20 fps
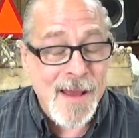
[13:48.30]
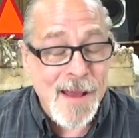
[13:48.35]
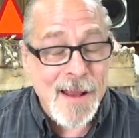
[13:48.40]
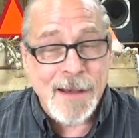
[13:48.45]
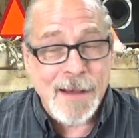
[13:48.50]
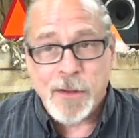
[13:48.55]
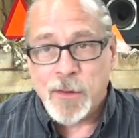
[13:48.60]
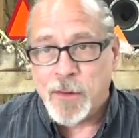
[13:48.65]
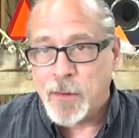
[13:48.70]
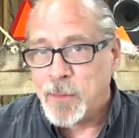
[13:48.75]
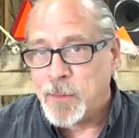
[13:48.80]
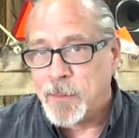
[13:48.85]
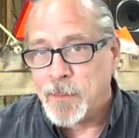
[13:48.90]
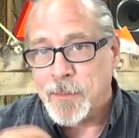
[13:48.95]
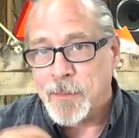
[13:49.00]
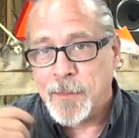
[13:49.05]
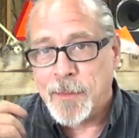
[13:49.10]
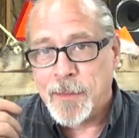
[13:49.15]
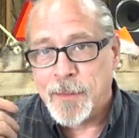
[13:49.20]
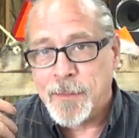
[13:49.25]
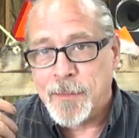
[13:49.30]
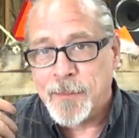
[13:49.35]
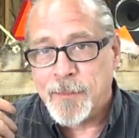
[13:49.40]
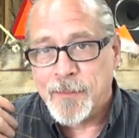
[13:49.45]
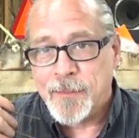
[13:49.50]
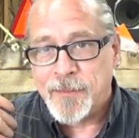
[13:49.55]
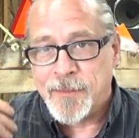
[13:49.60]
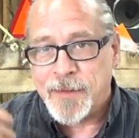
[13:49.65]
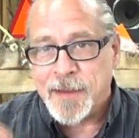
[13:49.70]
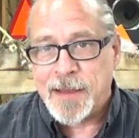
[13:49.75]
Anywho,
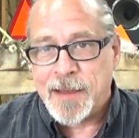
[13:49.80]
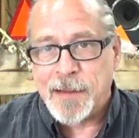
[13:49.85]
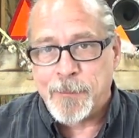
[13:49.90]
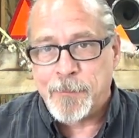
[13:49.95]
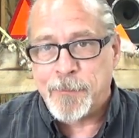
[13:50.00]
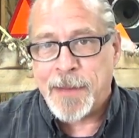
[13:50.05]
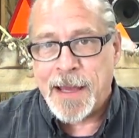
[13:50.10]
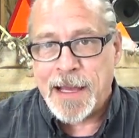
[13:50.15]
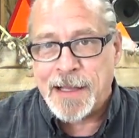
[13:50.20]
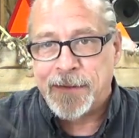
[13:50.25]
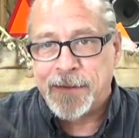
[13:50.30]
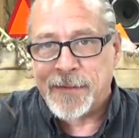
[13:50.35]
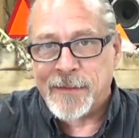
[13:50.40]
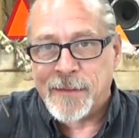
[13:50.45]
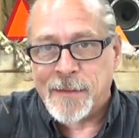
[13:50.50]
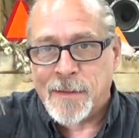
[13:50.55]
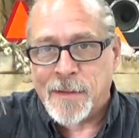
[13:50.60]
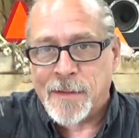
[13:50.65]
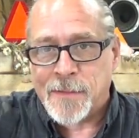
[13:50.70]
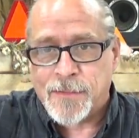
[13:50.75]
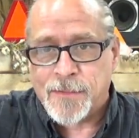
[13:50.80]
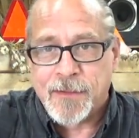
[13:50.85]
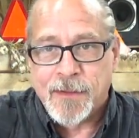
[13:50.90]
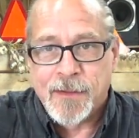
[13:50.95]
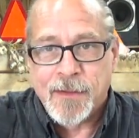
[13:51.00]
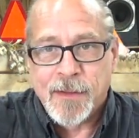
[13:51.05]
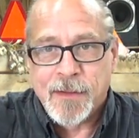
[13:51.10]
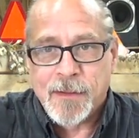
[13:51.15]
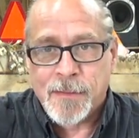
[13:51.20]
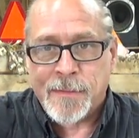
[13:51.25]
to get back to this,
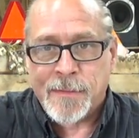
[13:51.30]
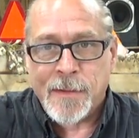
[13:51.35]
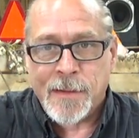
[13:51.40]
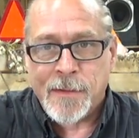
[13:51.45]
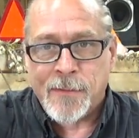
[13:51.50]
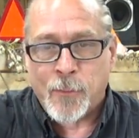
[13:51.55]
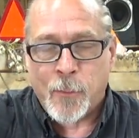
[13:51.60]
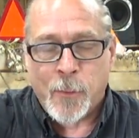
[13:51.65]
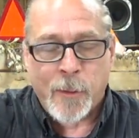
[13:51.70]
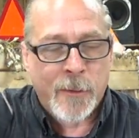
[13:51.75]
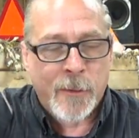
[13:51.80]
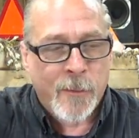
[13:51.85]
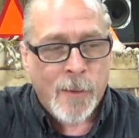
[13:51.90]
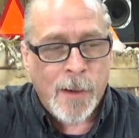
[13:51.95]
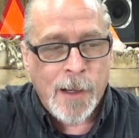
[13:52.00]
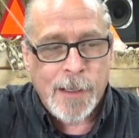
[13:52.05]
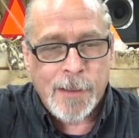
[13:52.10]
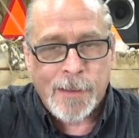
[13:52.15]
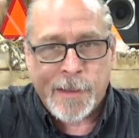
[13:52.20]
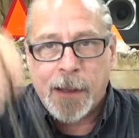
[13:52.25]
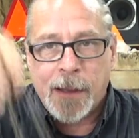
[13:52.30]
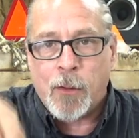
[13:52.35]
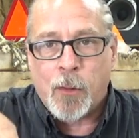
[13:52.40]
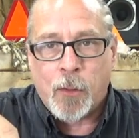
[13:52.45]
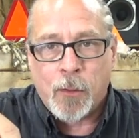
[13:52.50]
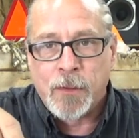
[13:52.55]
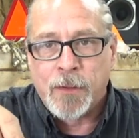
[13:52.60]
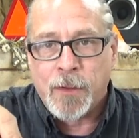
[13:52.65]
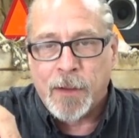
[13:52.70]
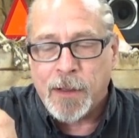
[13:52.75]
these work great. They
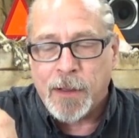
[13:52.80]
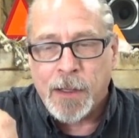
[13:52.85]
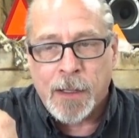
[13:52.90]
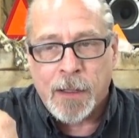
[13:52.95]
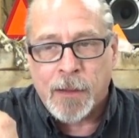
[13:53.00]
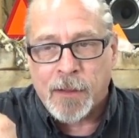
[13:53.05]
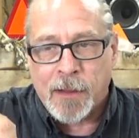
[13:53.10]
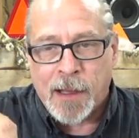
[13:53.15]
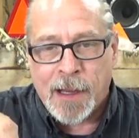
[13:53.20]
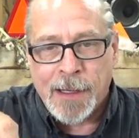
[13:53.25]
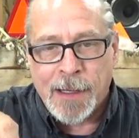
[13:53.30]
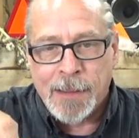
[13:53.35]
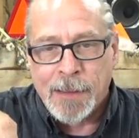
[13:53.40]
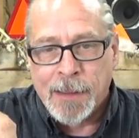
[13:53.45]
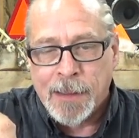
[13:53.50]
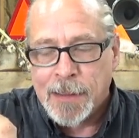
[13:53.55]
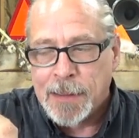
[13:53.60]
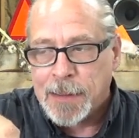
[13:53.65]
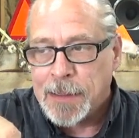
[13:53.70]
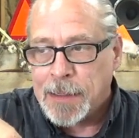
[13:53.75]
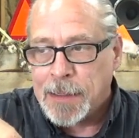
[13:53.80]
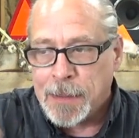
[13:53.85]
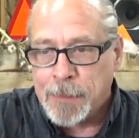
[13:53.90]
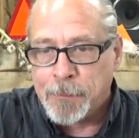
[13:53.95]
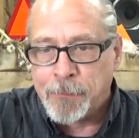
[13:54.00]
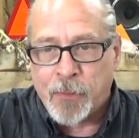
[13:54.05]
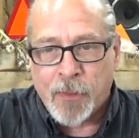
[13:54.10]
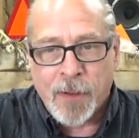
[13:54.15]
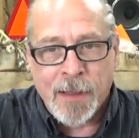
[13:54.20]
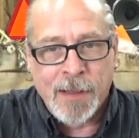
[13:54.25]
hold the in line
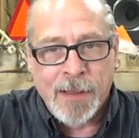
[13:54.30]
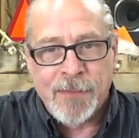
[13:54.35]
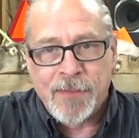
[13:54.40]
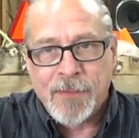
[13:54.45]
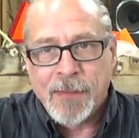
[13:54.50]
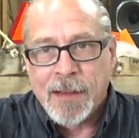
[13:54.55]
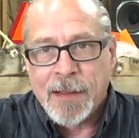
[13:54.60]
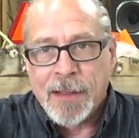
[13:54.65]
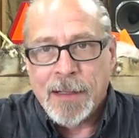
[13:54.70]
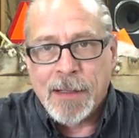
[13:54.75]
in place.